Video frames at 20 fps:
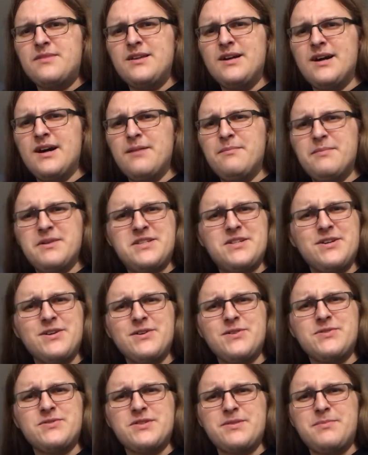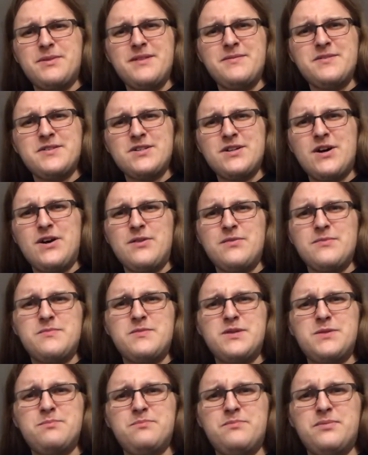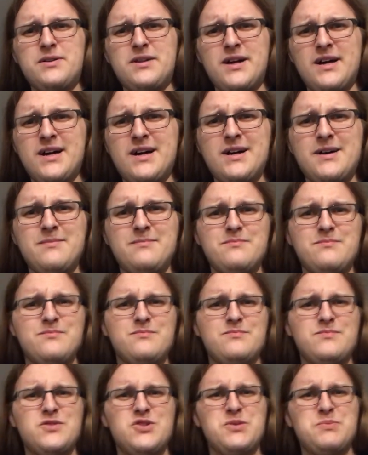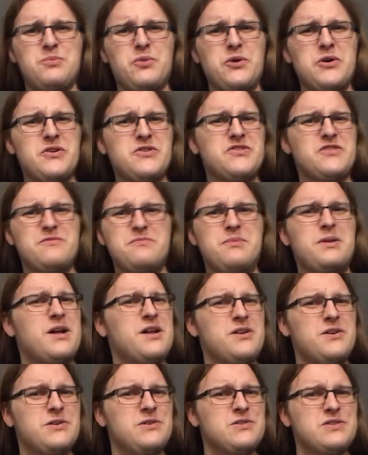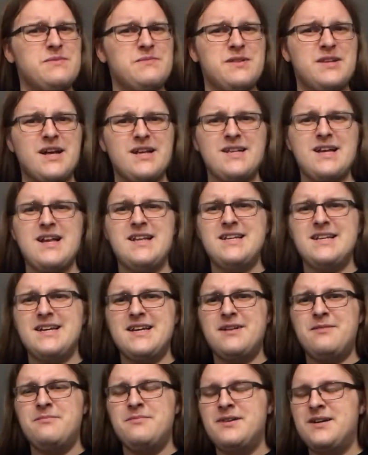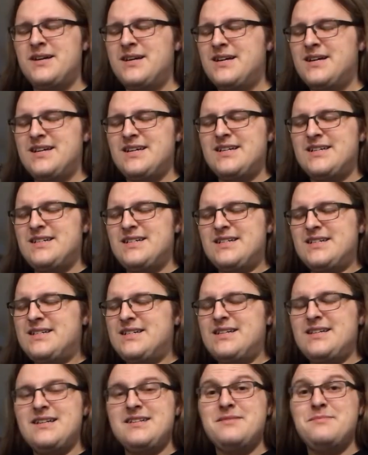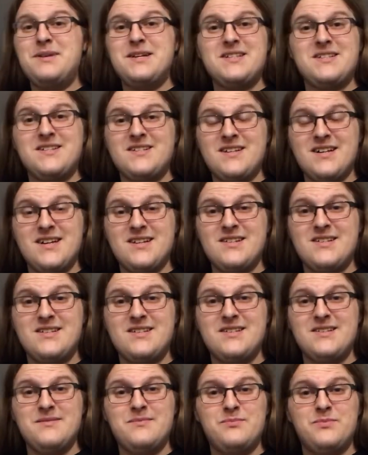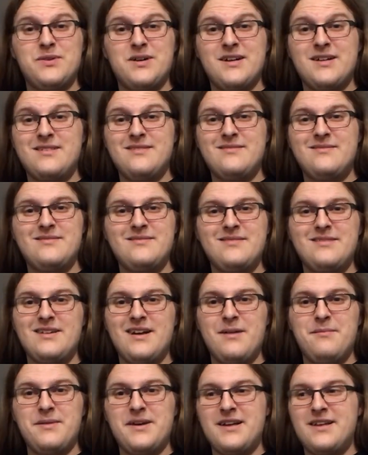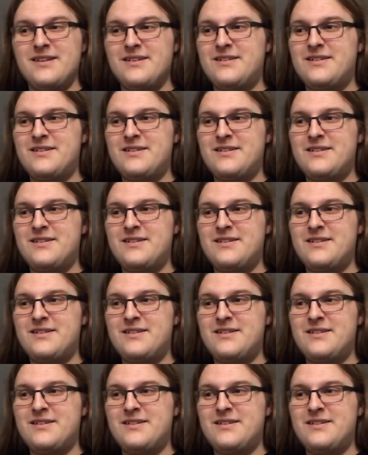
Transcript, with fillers: uh, materials. I believe it's called um, Spoils of Plunder or something like that to get them. It doesn't make sense, but I mean,